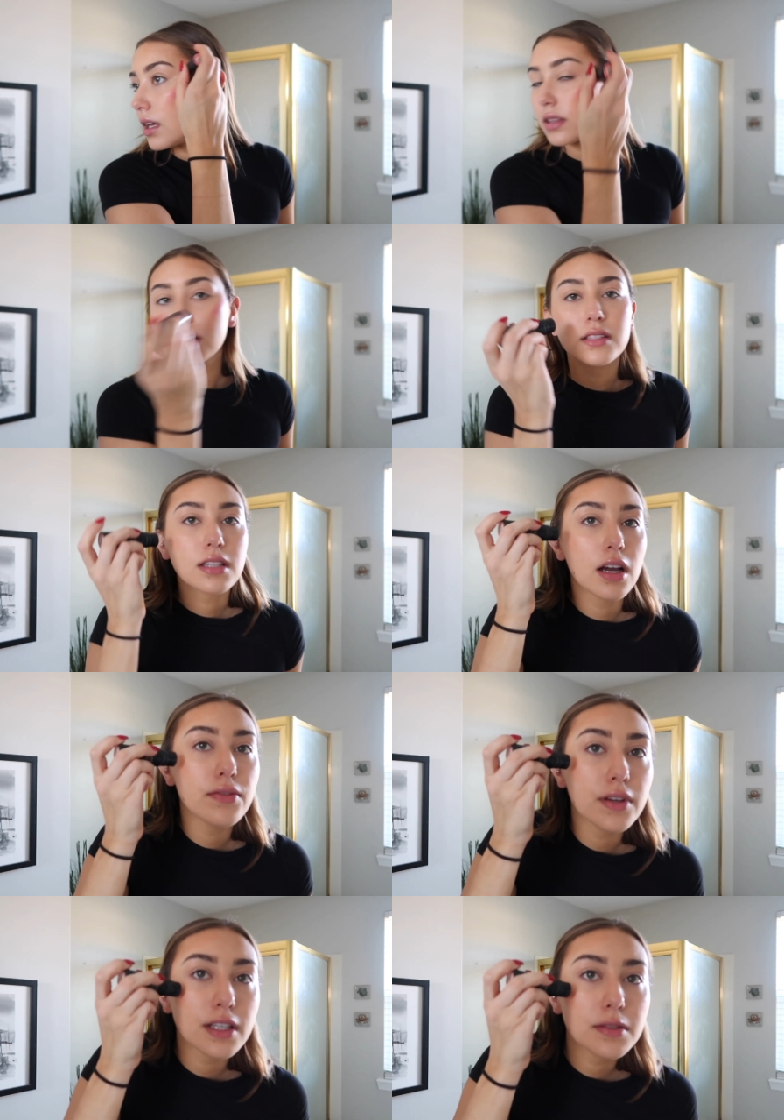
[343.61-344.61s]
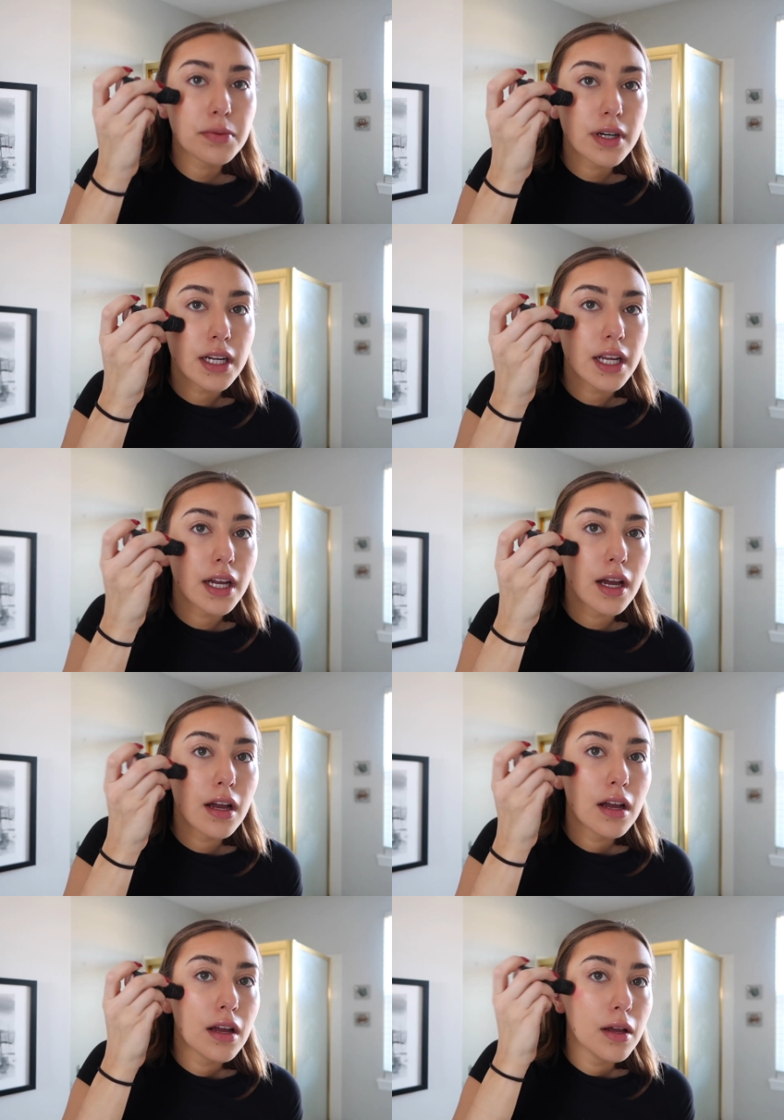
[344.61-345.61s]
And this stuff is pretty
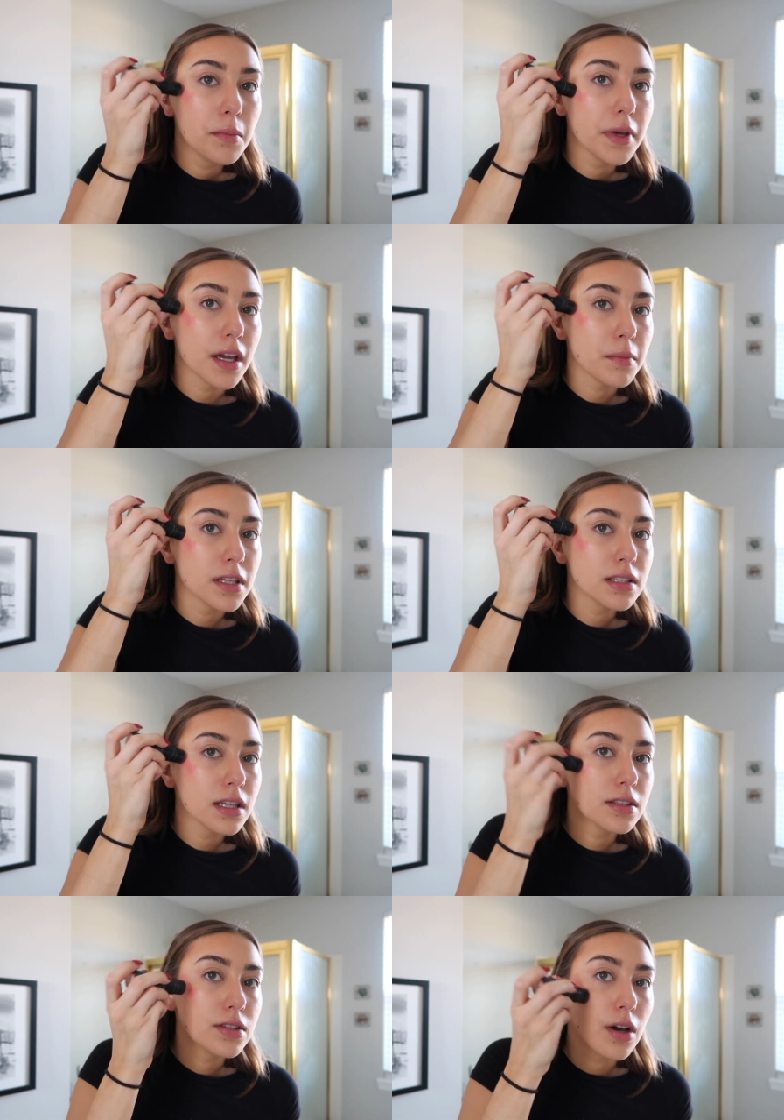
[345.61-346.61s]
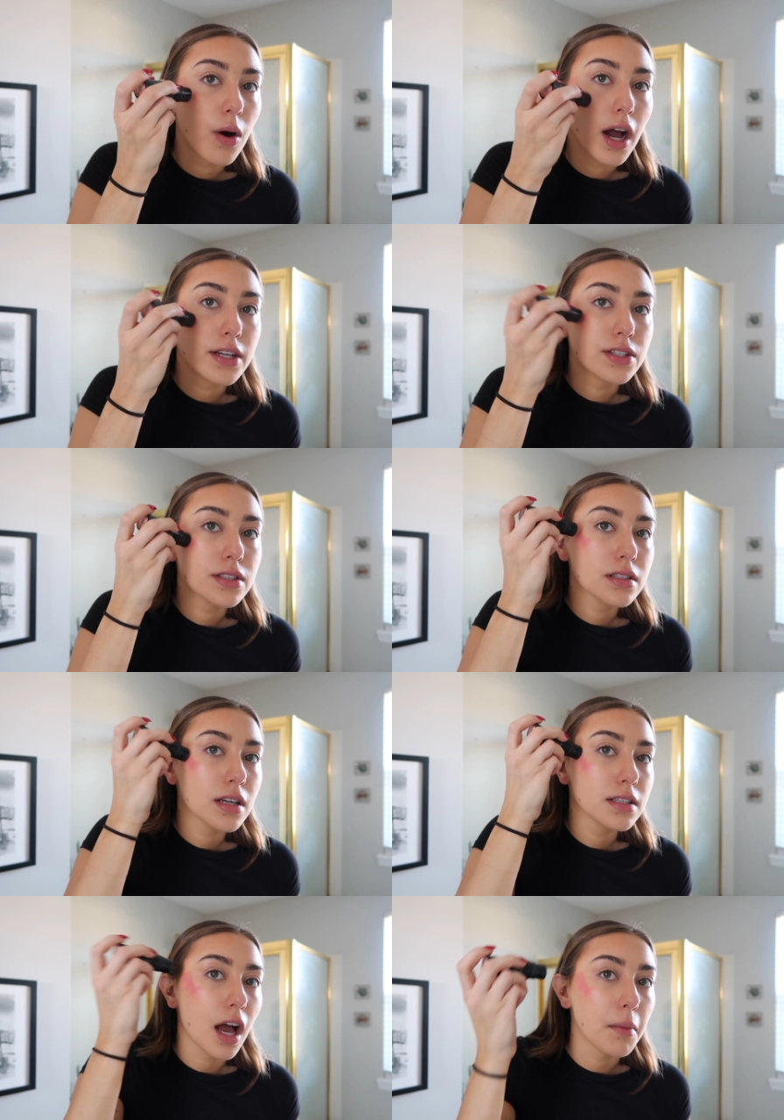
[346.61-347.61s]
pigmented, so I
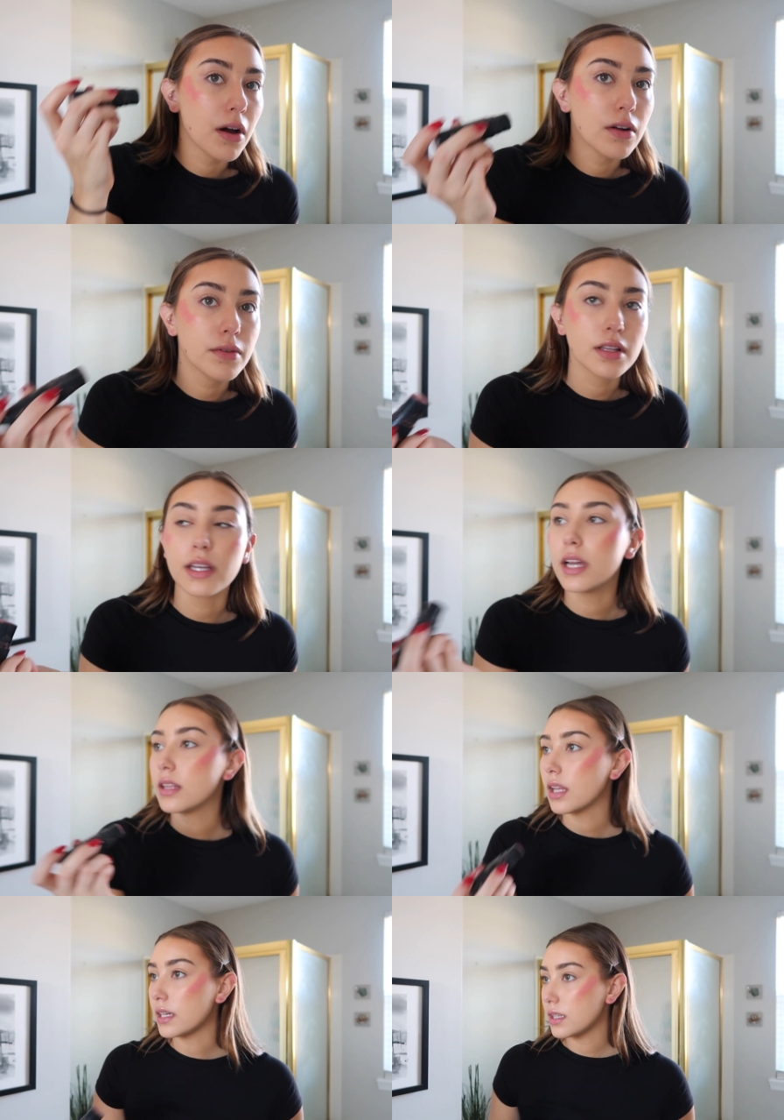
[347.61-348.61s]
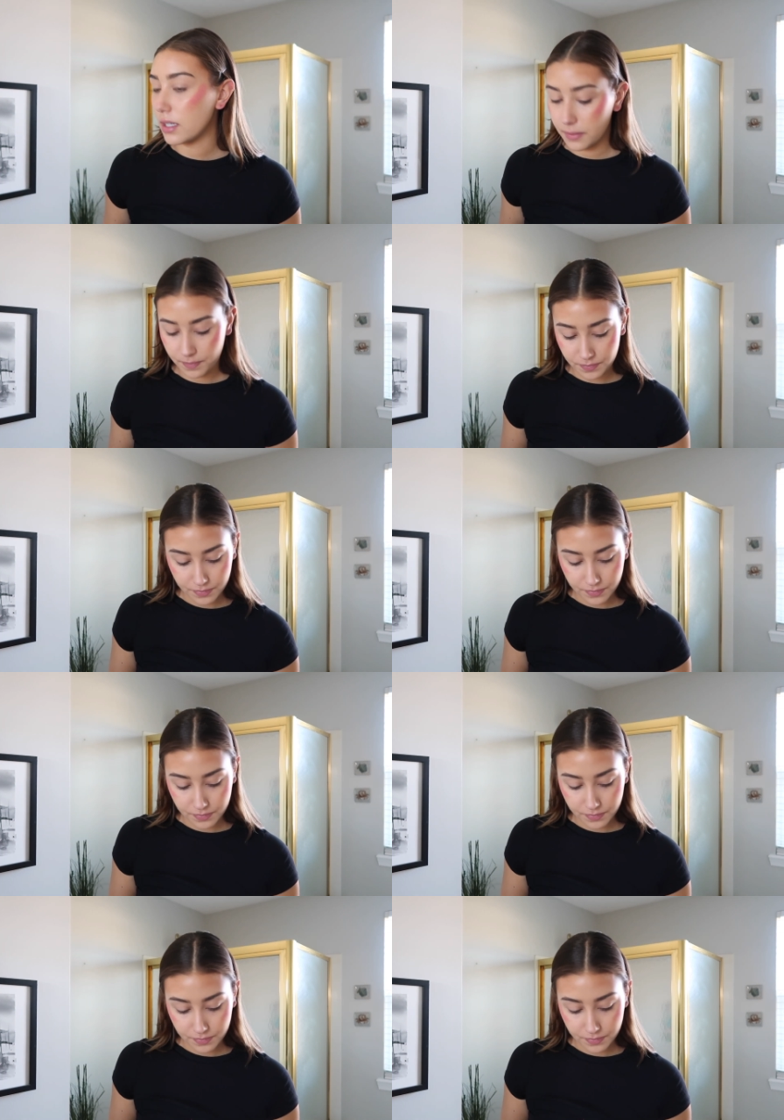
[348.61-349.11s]
just dab it on really lightly.